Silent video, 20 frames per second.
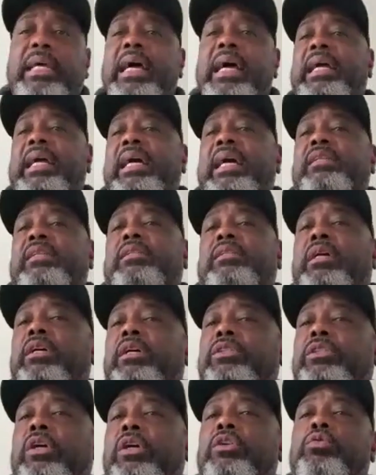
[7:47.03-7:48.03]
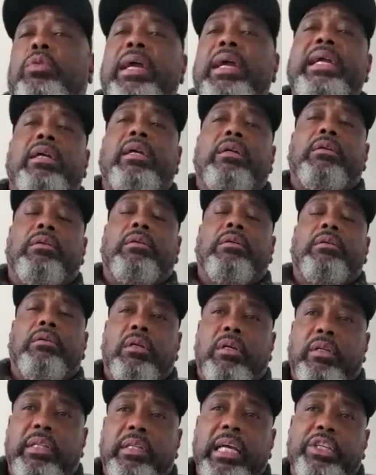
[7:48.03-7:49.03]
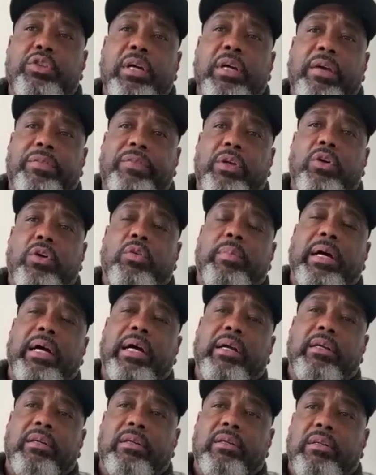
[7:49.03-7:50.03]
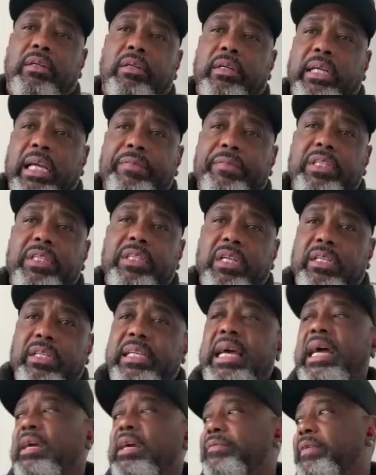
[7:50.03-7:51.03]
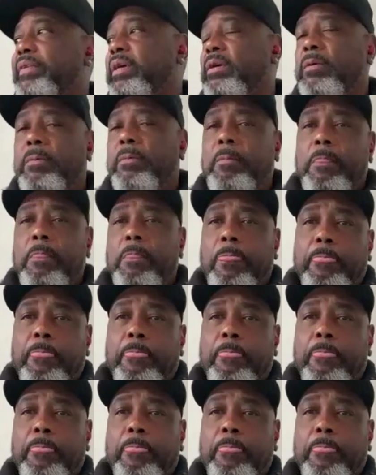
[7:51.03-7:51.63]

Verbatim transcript: SAG has a, a certain rate that you have to go by if it's a SAG film.